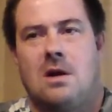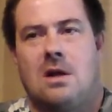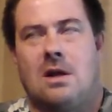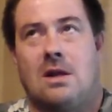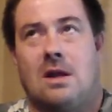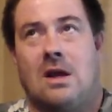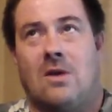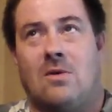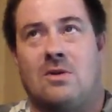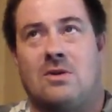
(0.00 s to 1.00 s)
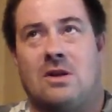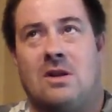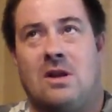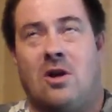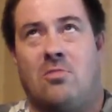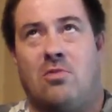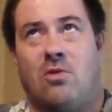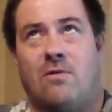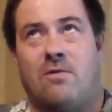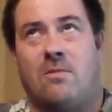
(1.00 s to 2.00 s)
And I think I was in the
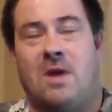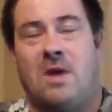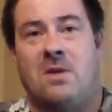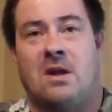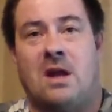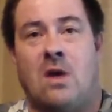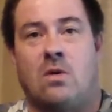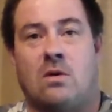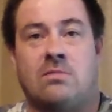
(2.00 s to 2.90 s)
airport for maybe an hour.